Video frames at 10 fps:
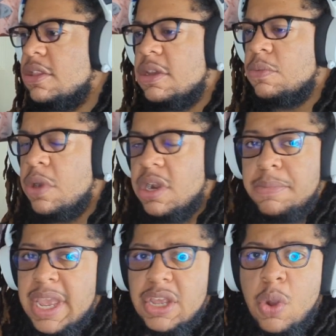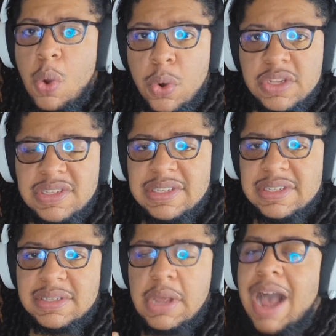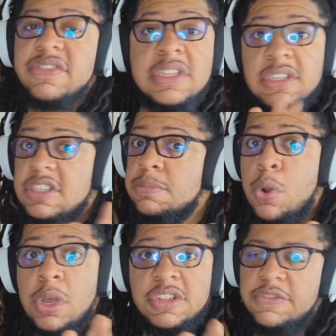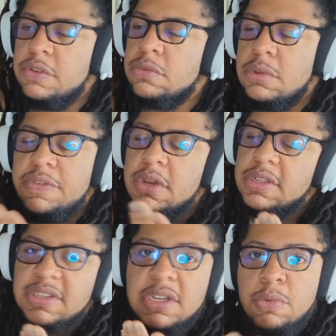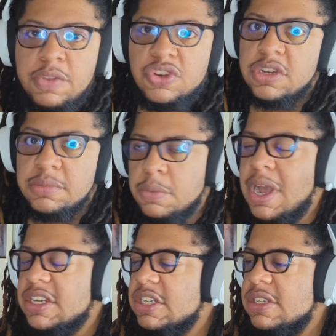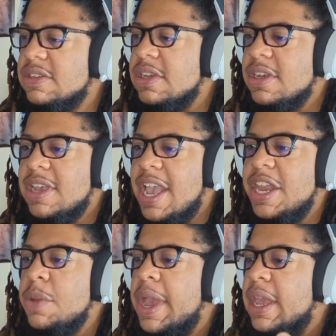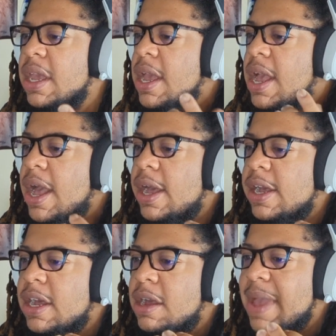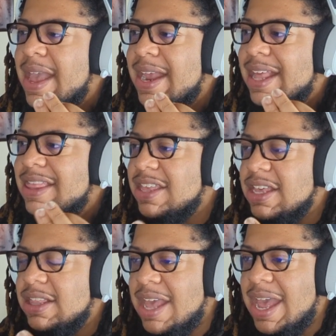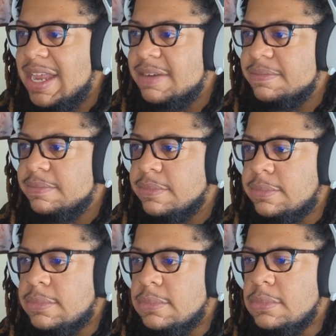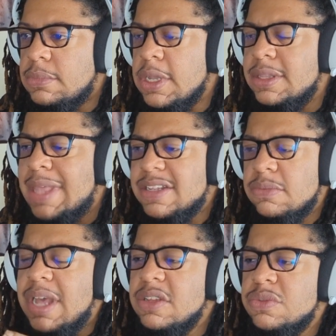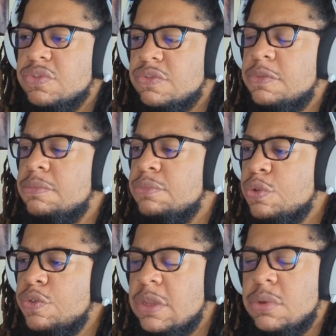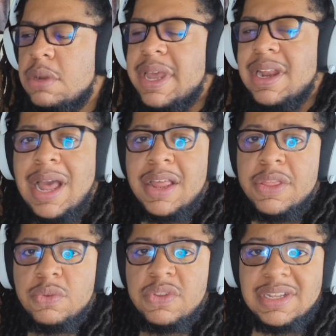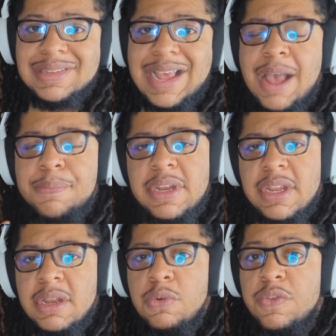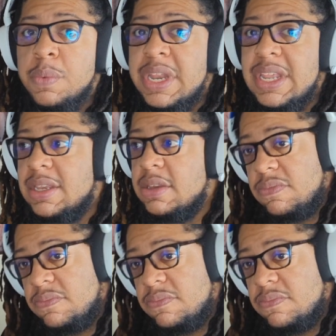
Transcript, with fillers: the one of the main courses? Obviously, this is spoilers. If you if you didn't see the movie, you shouldn't be watching this anyway. Um, and I think that that's why this was removed. It would have made a lot of those things that happened in the movie when he